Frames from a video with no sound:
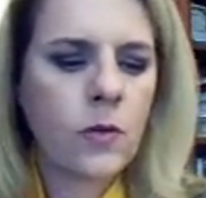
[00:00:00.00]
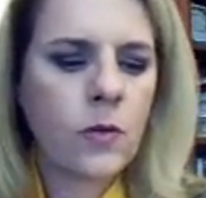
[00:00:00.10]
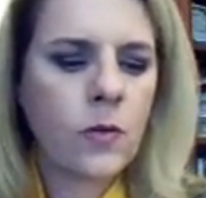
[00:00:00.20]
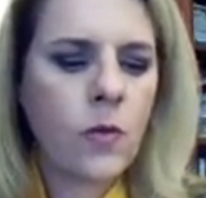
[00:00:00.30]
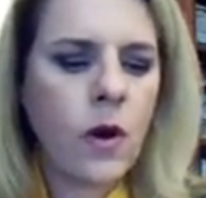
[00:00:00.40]

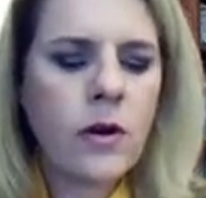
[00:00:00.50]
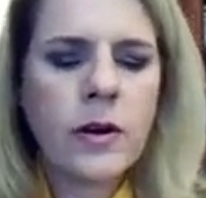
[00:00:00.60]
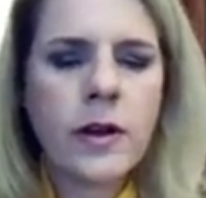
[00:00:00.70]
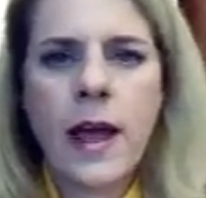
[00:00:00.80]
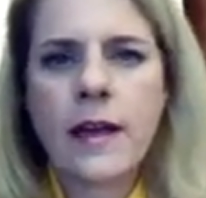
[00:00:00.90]

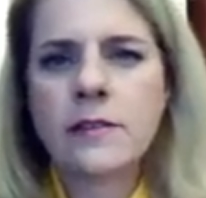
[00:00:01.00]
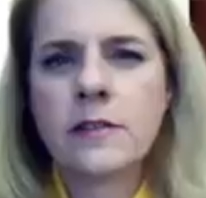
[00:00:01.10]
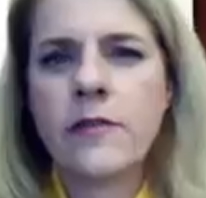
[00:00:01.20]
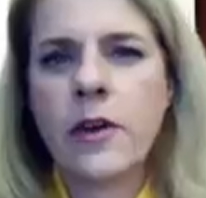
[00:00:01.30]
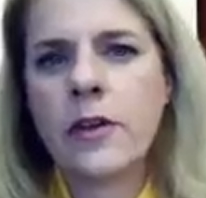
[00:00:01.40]
Water has
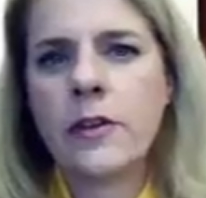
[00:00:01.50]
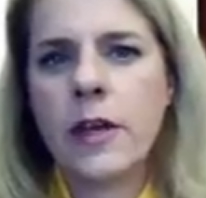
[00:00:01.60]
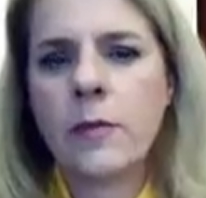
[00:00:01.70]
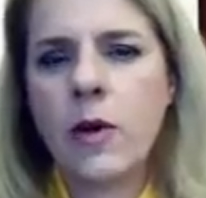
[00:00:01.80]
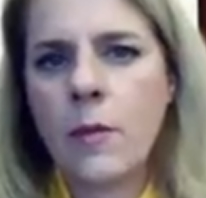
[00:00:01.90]
some very
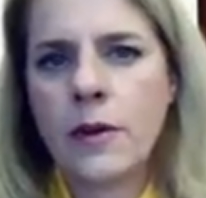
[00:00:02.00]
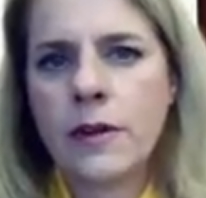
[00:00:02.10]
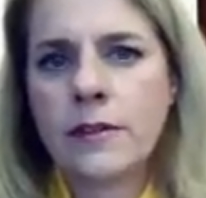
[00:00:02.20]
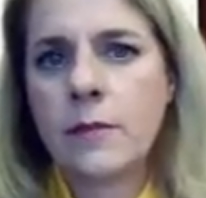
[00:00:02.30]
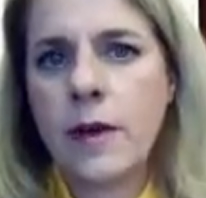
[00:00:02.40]
unique
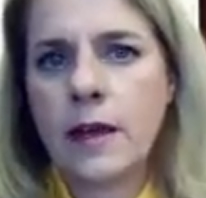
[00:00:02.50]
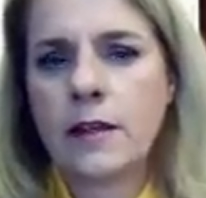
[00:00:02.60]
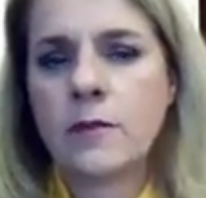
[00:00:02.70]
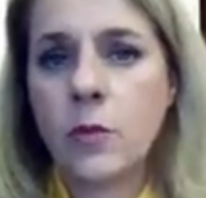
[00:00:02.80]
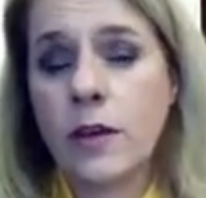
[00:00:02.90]
properties that make
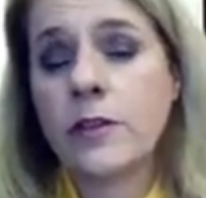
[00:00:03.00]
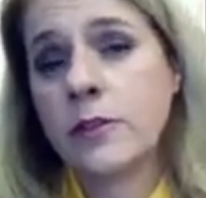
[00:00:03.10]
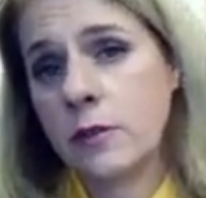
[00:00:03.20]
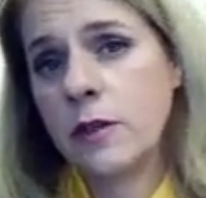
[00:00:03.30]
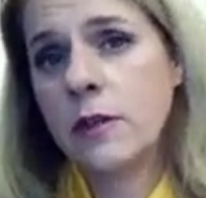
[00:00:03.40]
it well
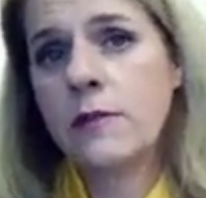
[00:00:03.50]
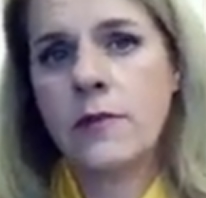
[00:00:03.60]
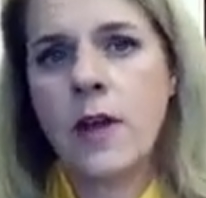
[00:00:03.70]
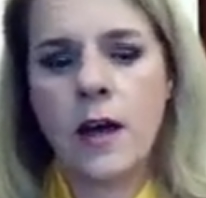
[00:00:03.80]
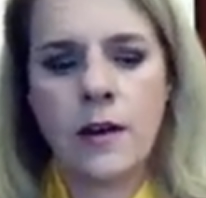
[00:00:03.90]
suited
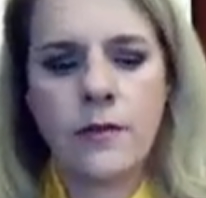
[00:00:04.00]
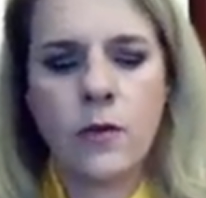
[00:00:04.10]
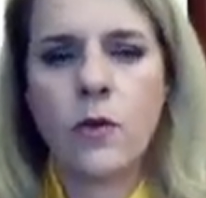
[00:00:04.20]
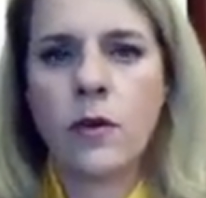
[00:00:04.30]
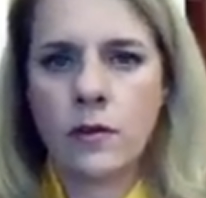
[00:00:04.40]

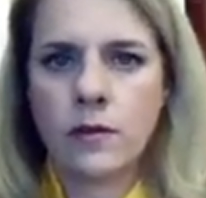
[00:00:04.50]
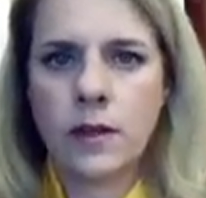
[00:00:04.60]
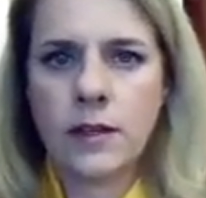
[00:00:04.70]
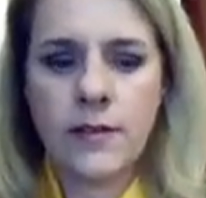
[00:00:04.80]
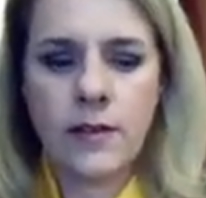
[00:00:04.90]
for
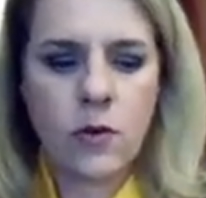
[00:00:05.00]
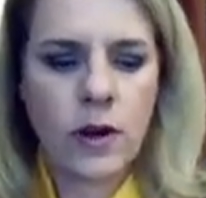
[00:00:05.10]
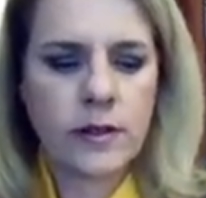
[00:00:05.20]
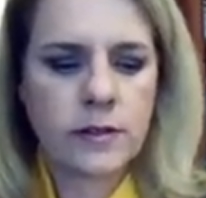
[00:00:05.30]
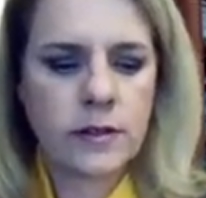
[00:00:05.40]
living
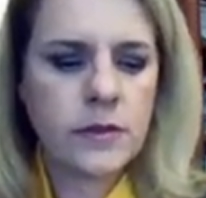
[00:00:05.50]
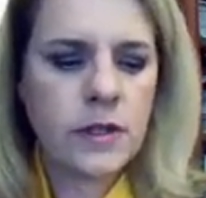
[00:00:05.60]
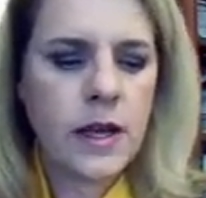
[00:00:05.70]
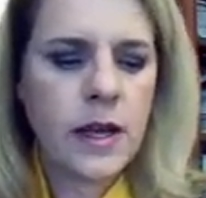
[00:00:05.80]
organisms.